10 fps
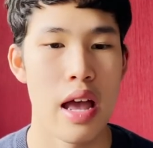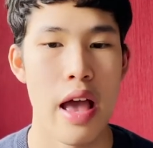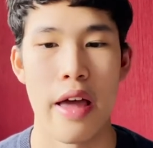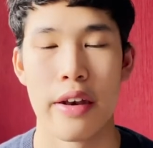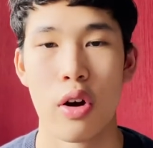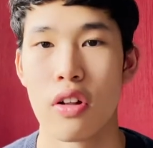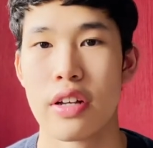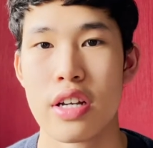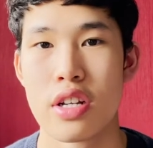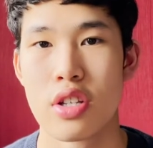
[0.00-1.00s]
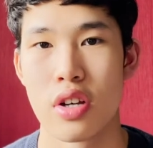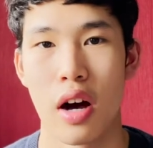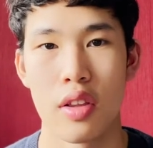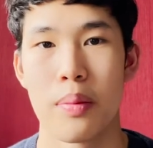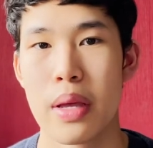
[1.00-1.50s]
and knowledge to
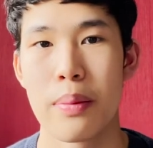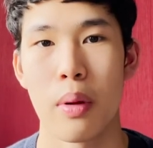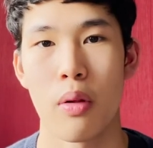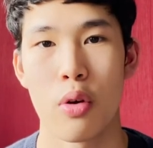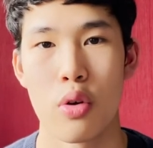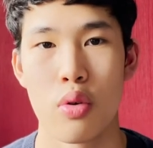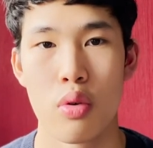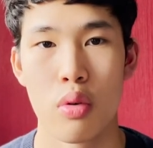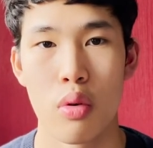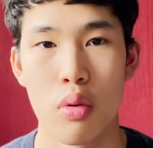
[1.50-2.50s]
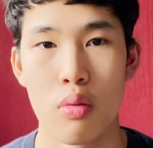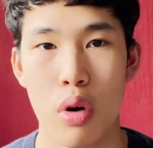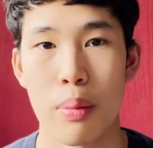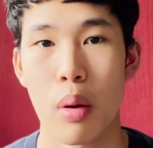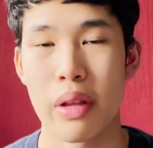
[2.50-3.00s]
other people who
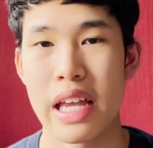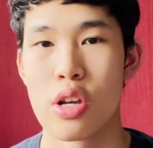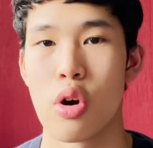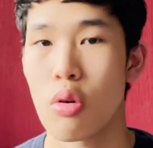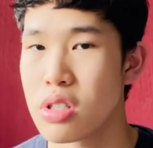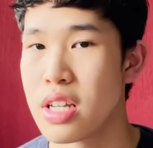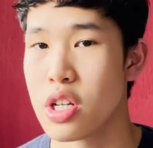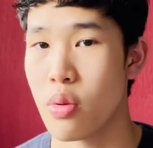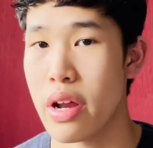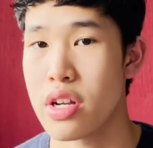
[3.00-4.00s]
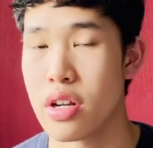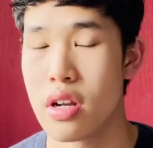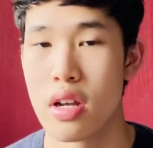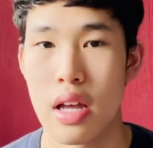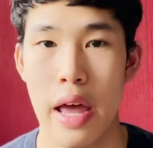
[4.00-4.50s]
were probably in your old
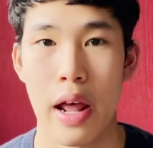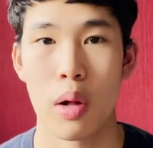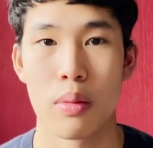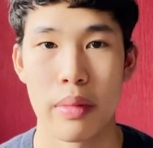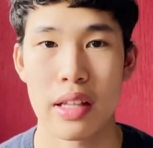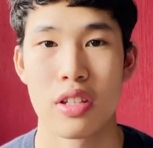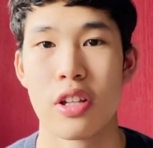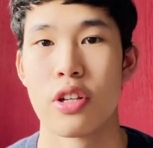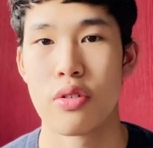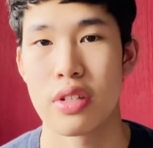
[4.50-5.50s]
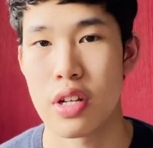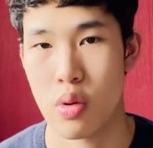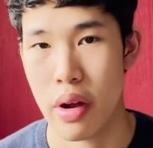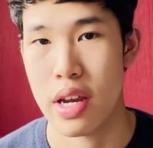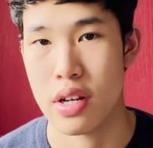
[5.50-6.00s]
situation and help them get to the new
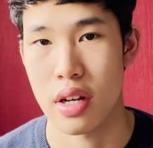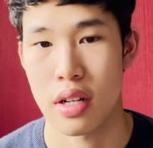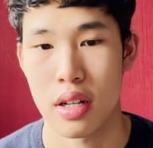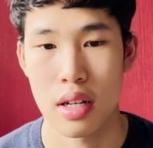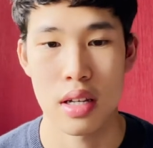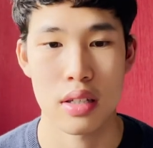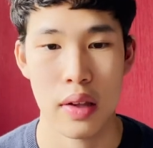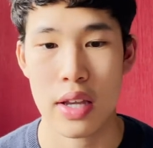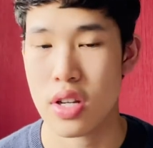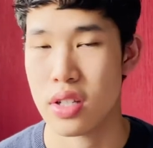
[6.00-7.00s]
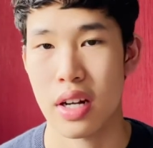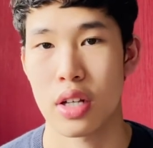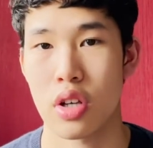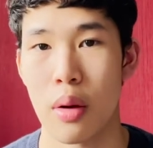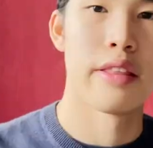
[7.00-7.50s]
situation. So that's just an
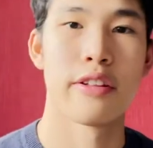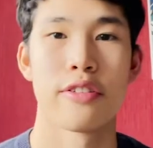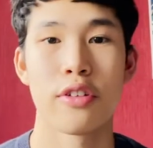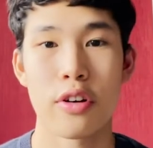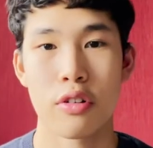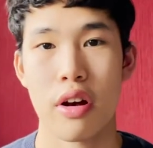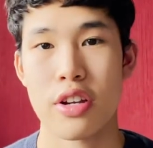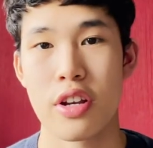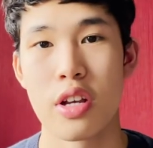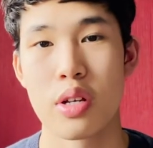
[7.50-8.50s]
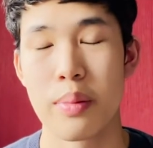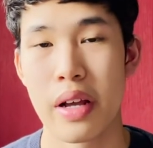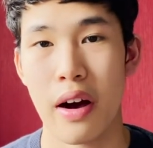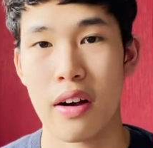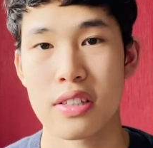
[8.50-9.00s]
example. The third question you should
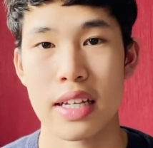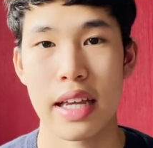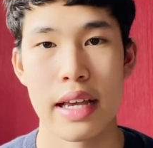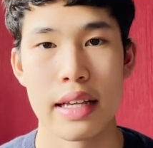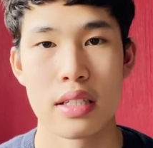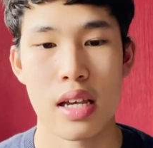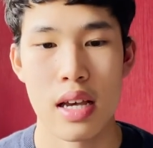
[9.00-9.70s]
be asking is,